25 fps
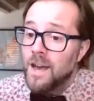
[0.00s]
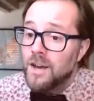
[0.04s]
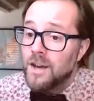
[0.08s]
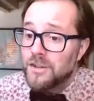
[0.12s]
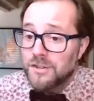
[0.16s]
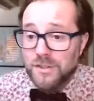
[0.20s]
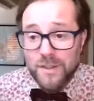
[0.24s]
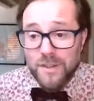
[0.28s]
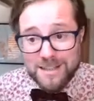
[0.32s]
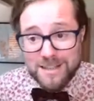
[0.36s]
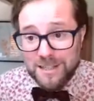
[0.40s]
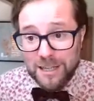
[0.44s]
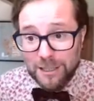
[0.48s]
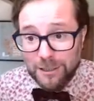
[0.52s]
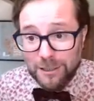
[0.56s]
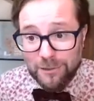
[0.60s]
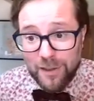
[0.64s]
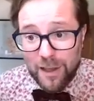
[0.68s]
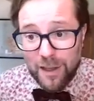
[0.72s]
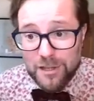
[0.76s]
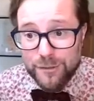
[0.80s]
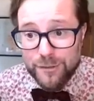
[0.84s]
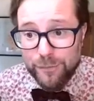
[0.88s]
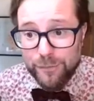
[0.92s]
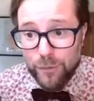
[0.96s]
So that's a little
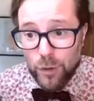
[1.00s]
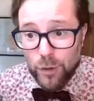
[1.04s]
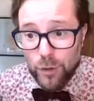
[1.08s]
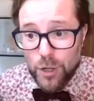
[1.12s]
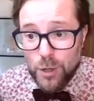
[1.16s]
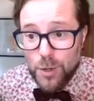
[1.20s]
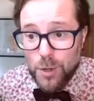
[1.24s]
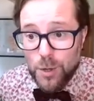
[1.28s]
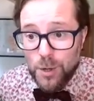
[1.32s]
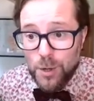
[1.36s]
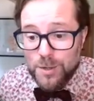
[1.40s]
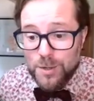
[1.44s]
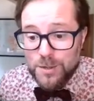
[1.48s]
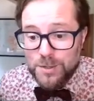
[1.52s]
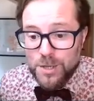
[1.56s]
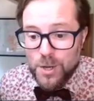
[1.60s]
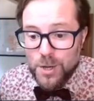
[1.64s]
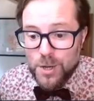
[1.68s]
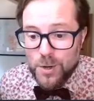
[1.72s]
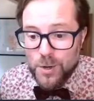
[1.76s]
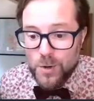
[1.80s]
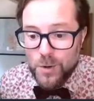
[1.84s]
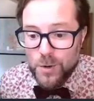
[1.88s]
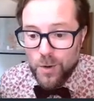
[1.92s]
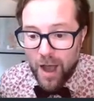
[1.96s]
test for you you can
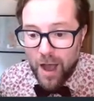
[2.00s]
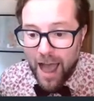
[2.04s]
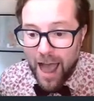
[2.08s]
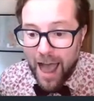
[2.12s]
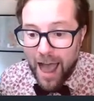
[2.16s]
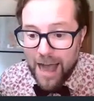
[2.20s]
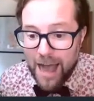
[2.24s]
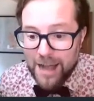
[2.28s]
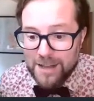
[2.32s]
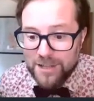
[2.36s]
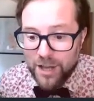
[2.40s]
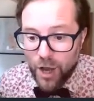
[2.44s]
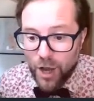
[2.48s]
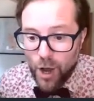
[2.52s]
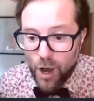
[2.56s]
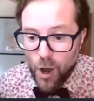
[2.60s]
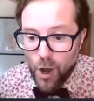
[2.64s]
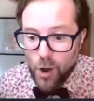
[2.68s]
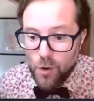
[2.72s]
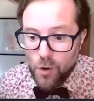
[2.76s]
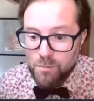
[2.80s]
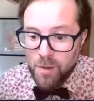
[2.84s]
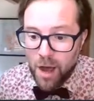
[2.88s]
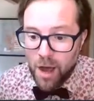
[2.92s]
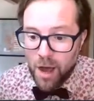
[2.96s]
do at
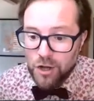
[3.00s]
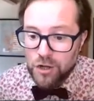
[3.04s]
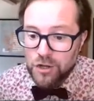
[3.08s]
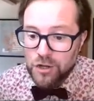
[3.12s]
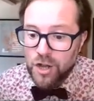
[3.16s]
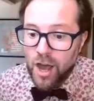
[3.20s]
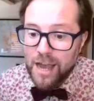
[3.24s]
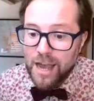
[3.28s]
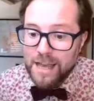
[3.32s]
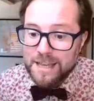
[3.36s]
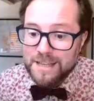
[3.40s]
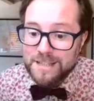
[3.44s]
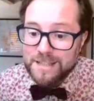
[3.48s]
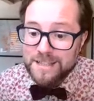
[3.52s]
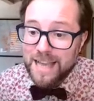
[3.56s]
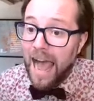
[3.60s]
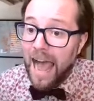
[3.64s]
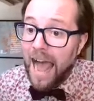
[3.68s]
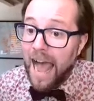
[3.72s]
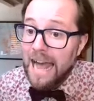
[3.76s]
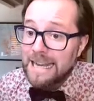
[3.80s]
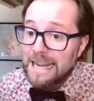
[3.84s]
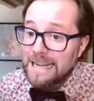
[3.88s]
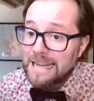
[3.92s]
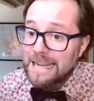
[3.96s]
home nice
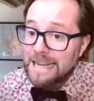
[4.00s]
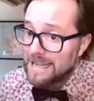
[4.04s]
and